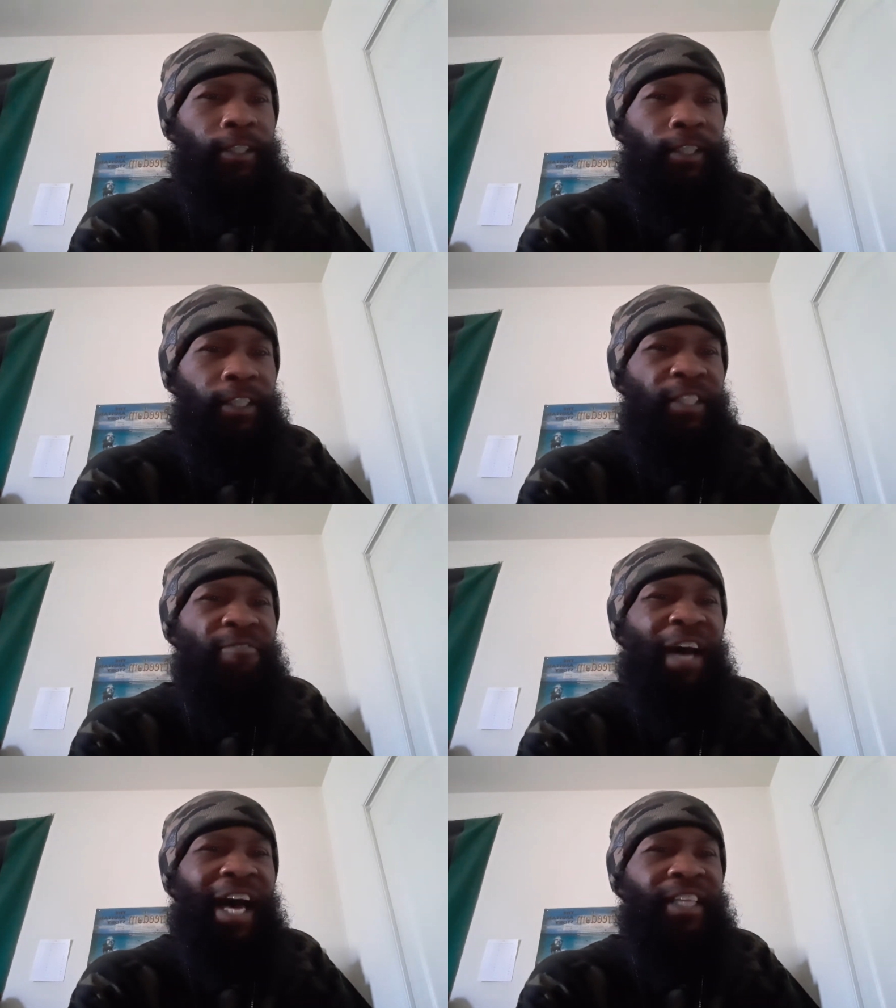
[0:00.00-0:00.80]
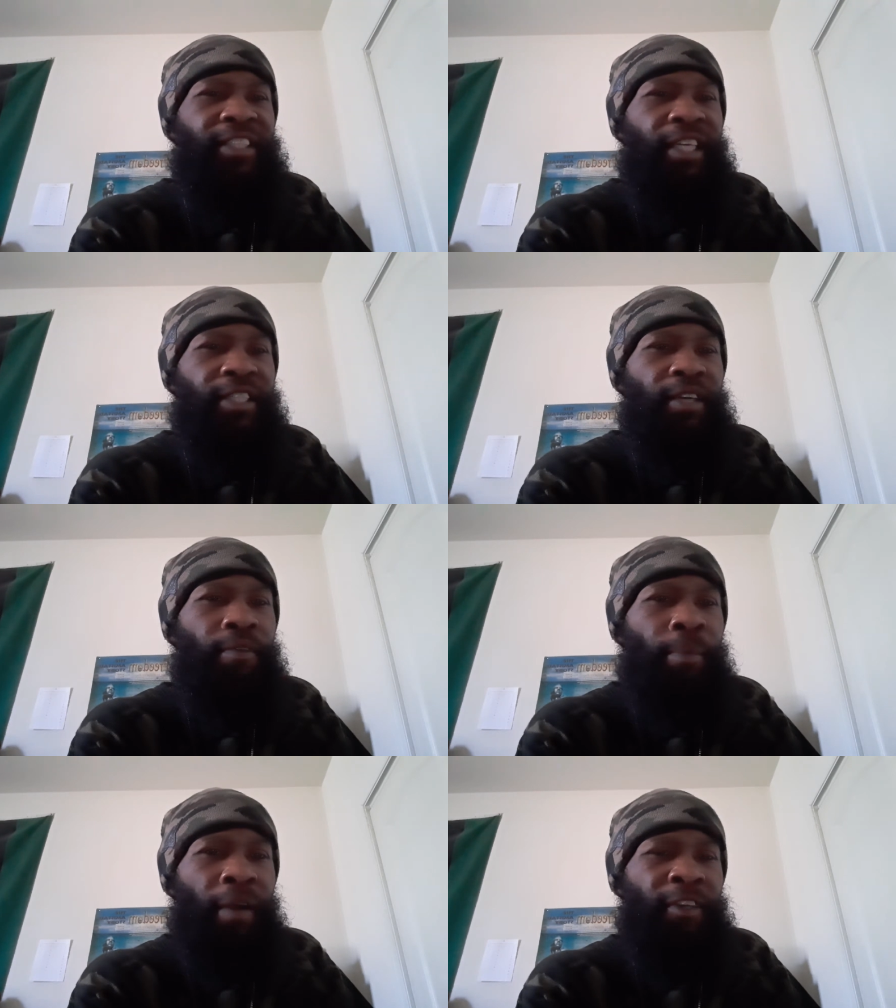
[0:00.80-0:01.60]
these divided states of
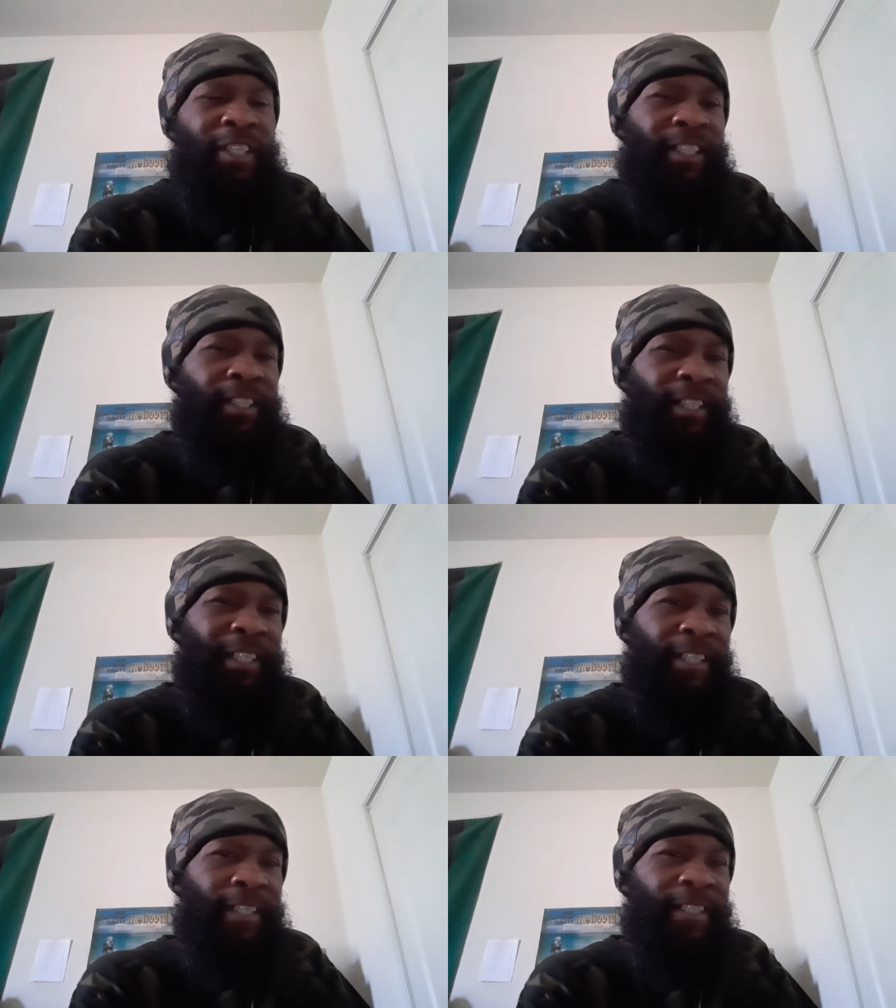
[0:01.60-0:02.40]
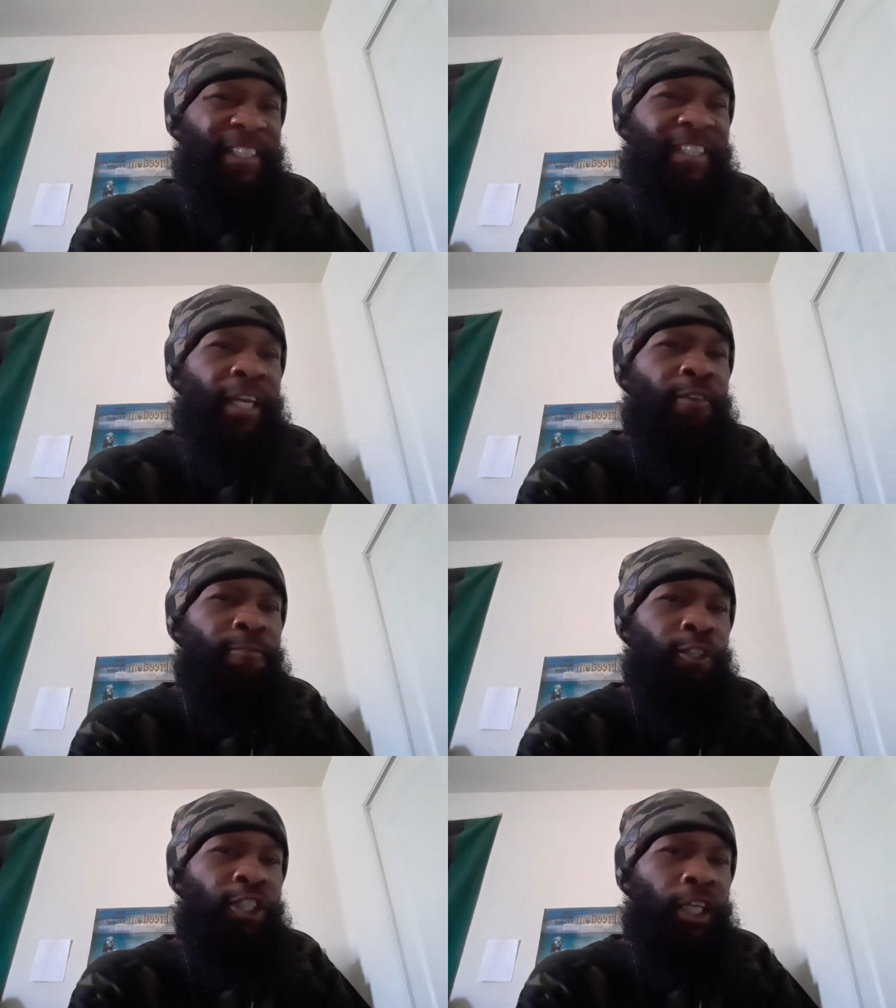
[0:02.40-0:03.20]
America in the state of
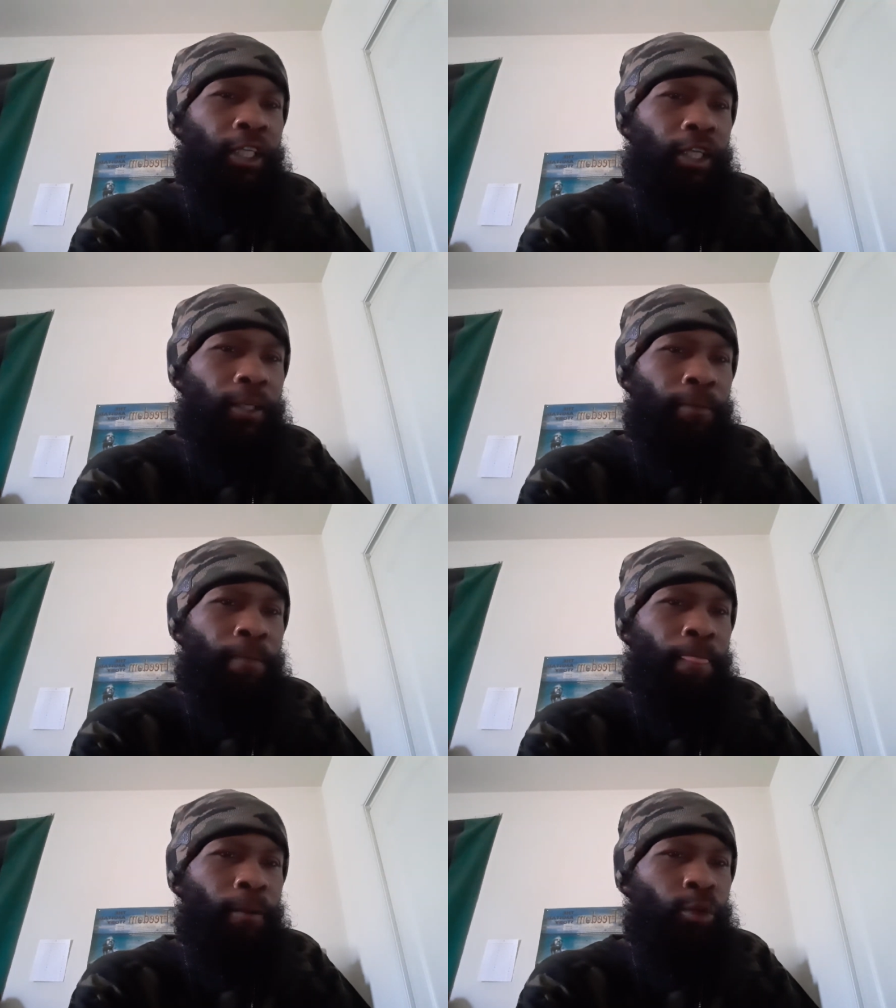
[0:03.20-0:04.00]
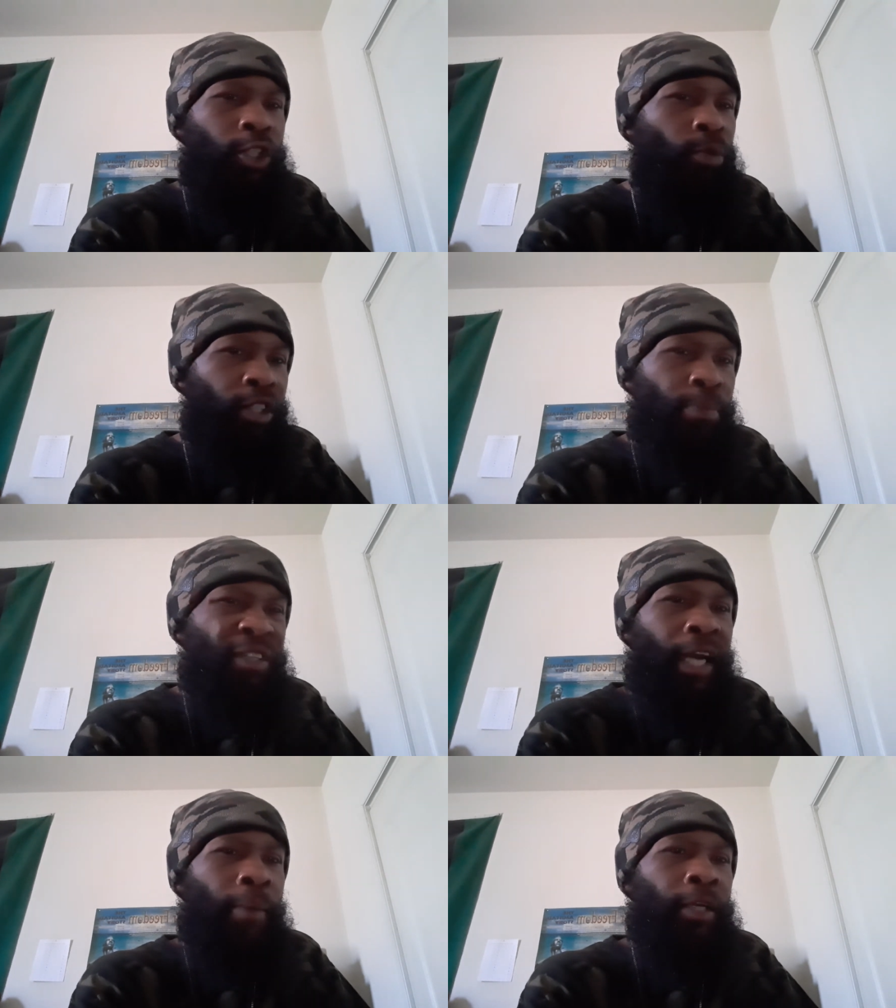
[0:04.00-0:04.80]
Virginia, which was a
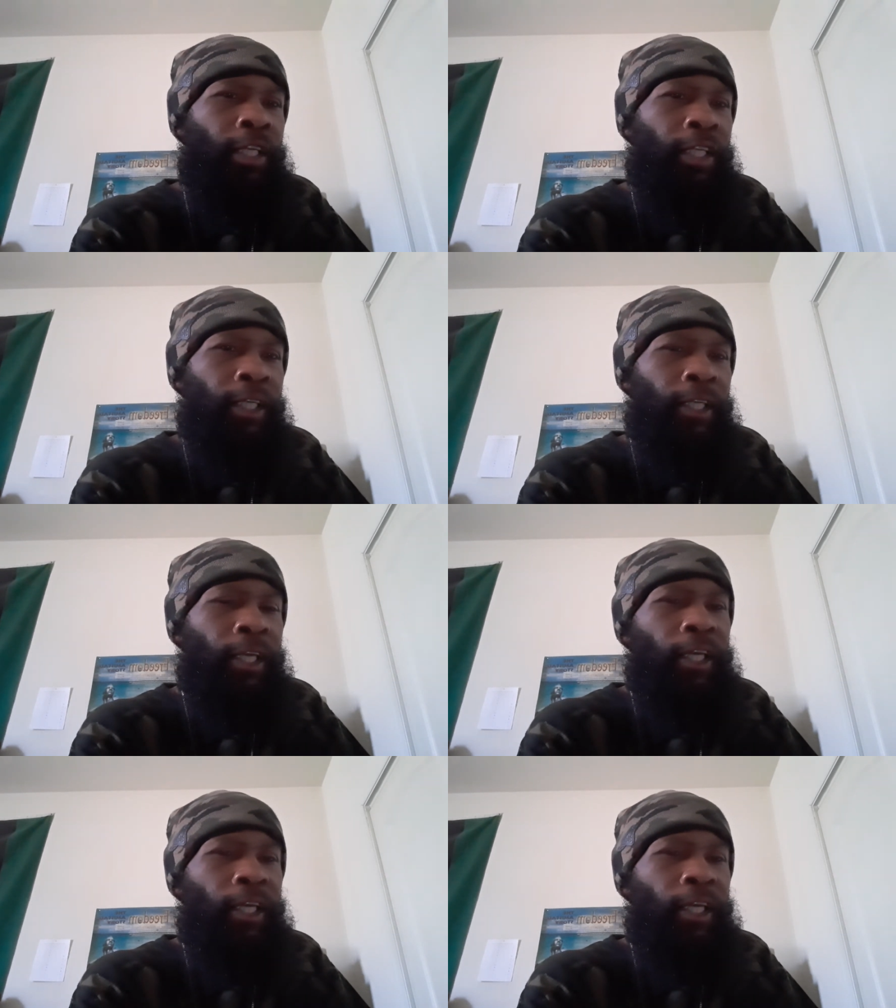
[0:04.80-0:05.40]
predominantly